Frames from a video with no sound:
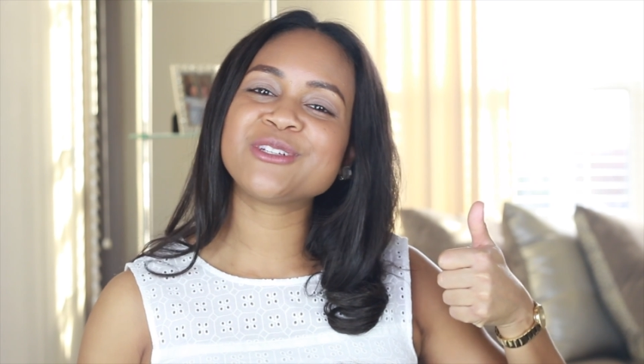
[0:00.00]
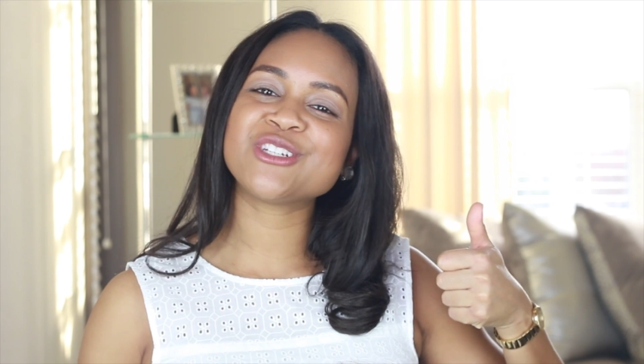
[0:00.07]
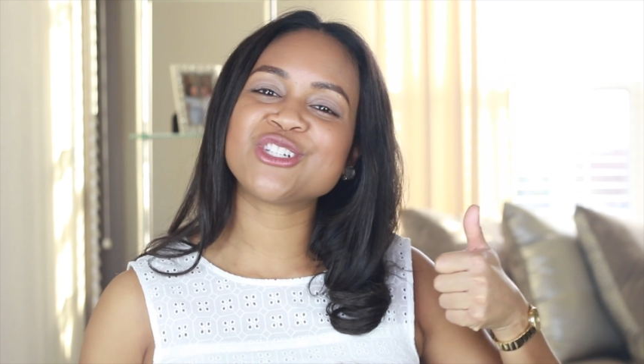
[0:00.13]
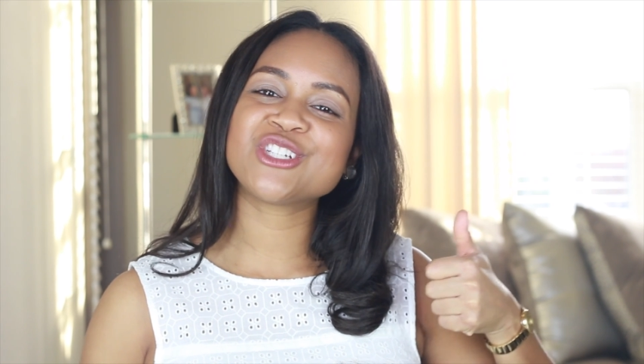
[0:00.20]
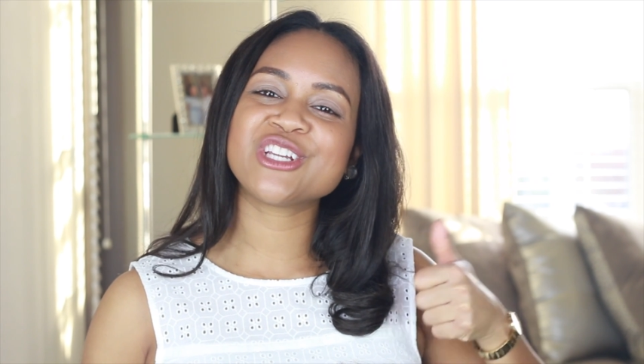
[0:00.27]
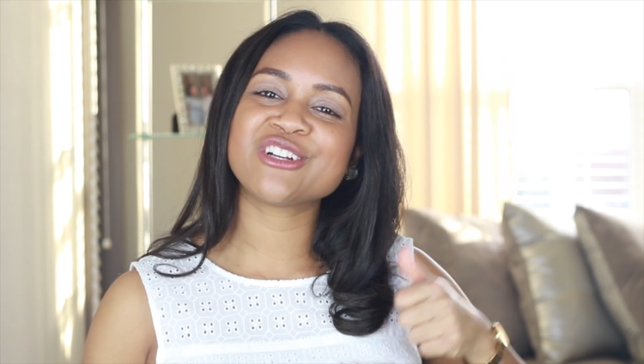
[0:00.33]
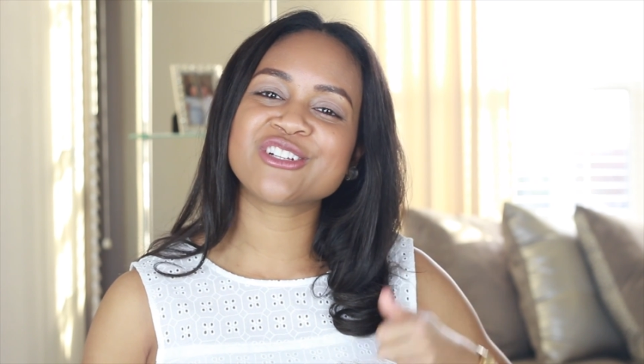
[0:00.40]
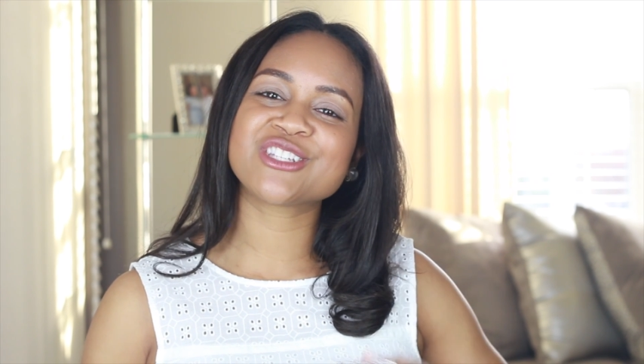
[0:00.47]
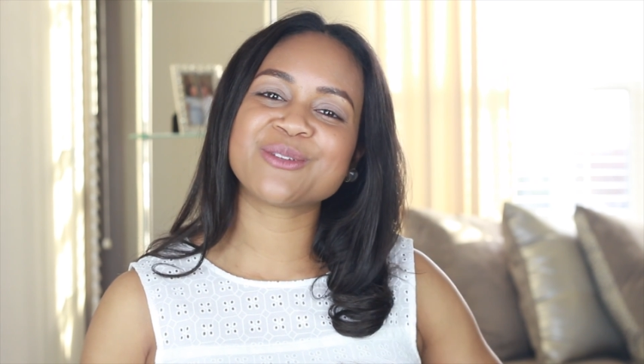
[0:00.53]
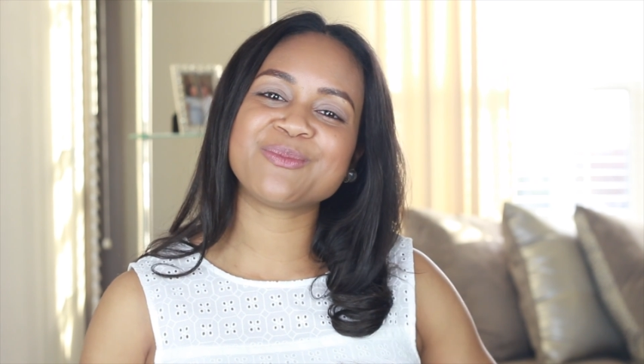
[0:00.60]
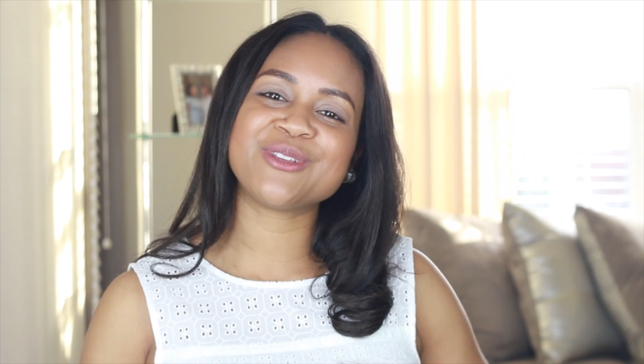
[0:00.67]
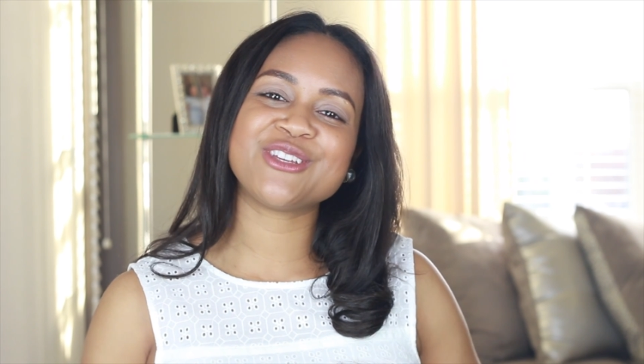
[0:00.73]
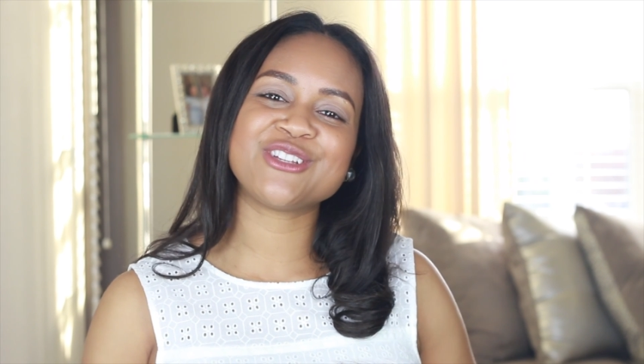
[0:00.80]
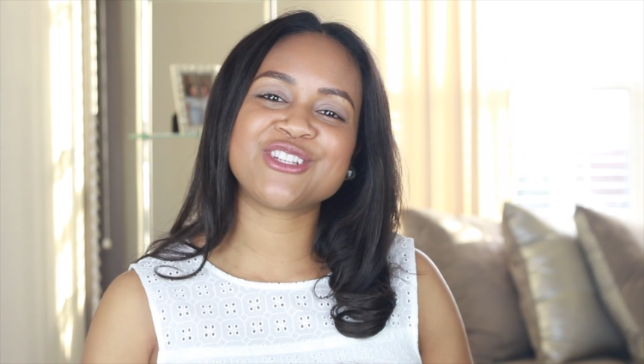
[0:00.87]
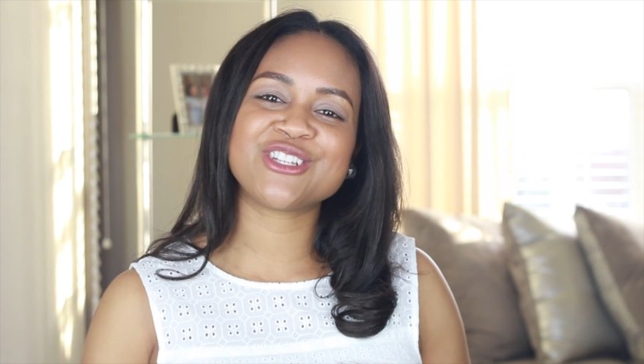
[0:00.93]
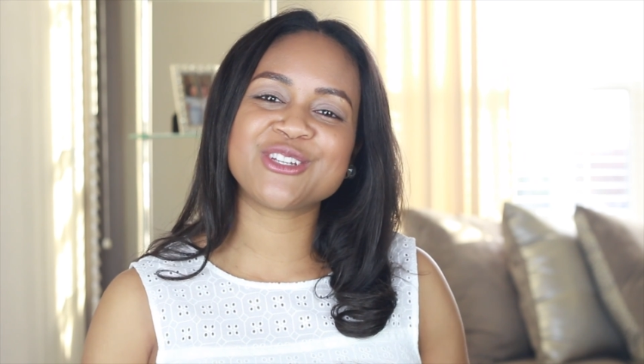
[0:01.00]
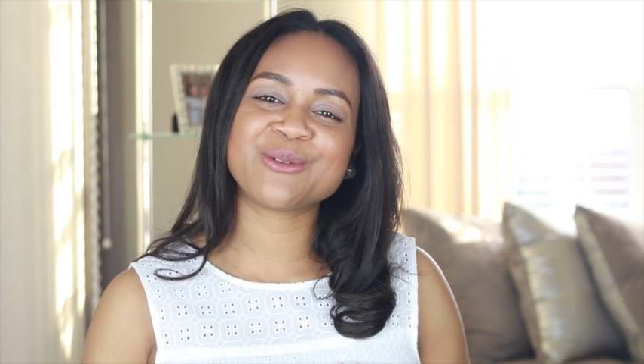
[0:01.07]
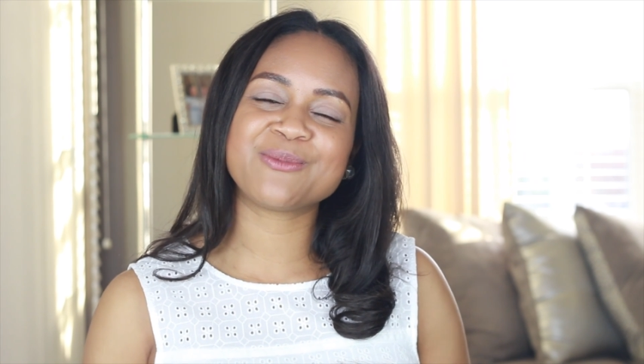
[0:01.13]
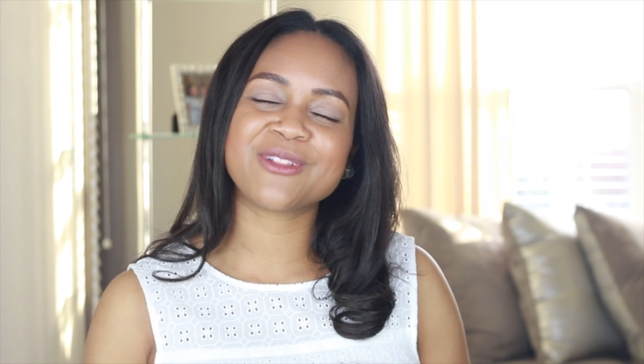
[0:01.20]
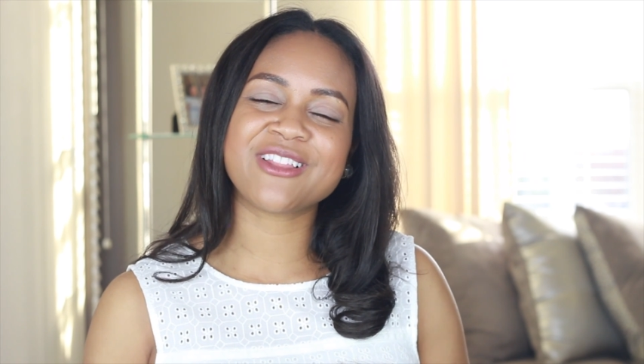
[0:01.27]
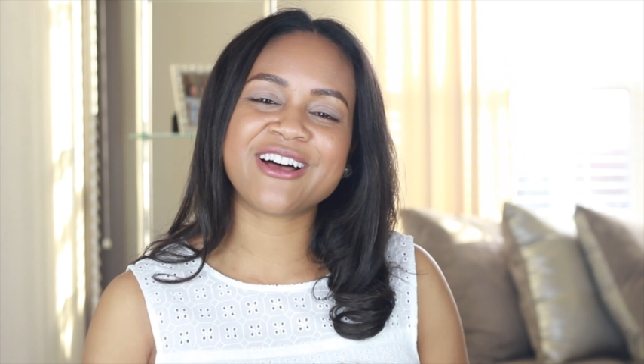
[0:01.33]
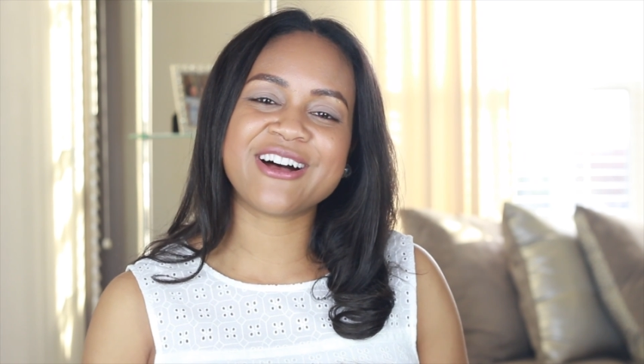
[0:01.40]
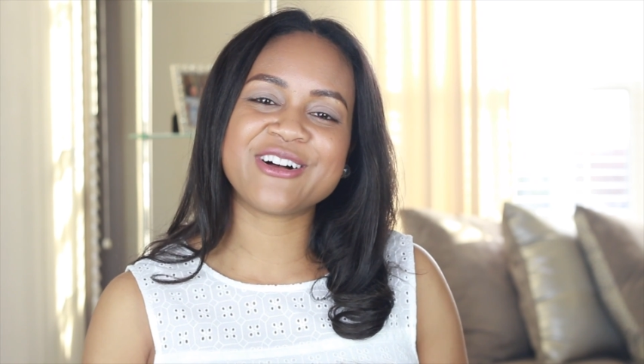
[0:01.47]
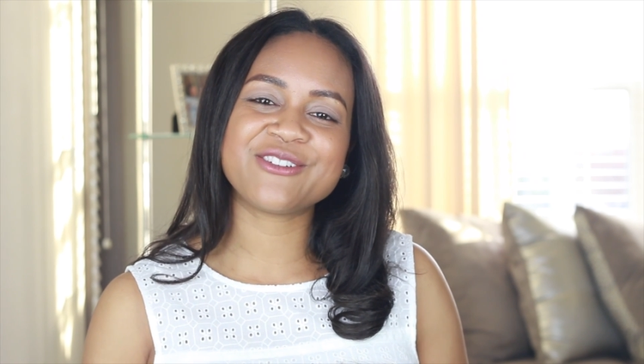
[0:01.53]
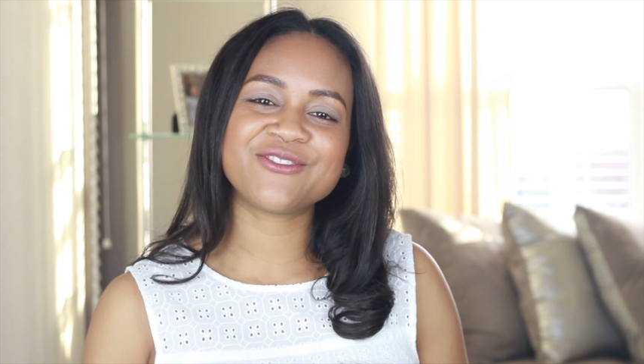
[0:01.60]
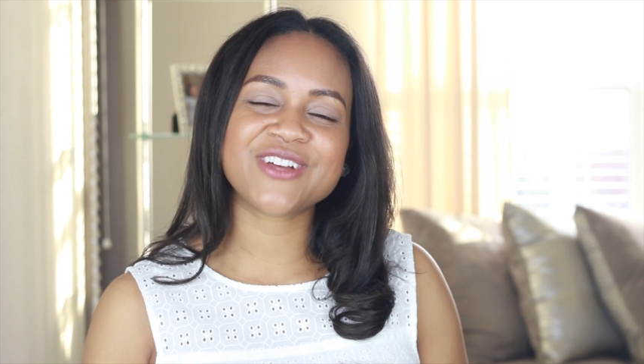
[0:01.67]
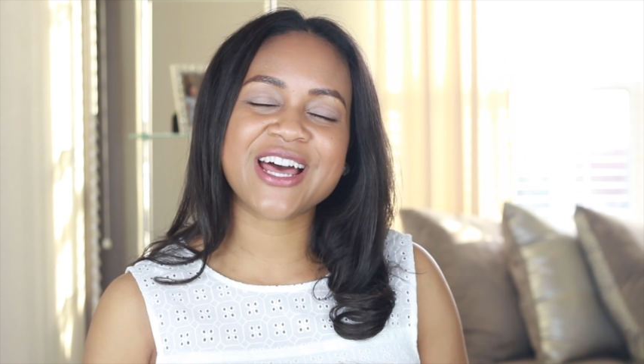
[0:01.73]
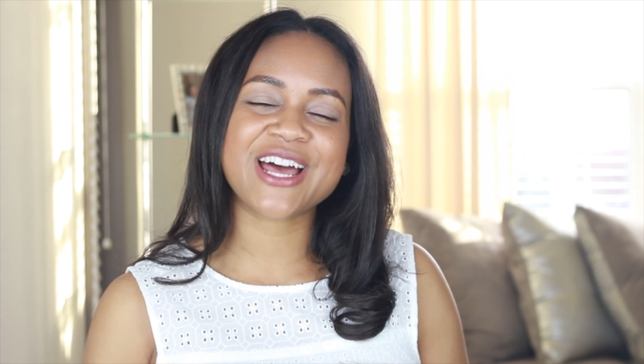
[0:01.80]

to share some YouTube love.